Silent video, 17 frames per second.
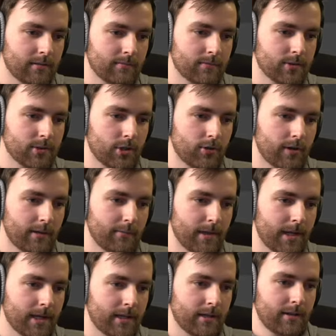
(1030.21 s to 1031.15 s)
Sorry,
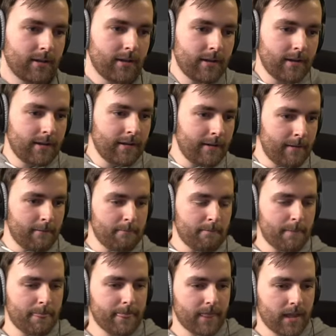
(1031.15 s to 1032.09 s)
man.
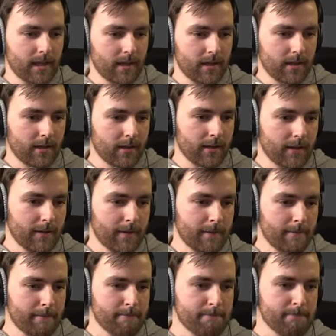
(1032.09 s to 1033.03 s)

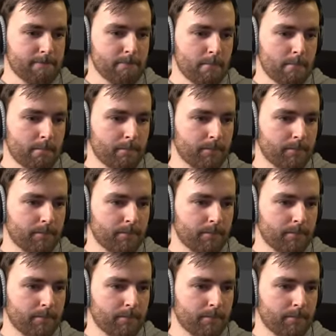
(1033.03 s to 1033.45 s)
Um,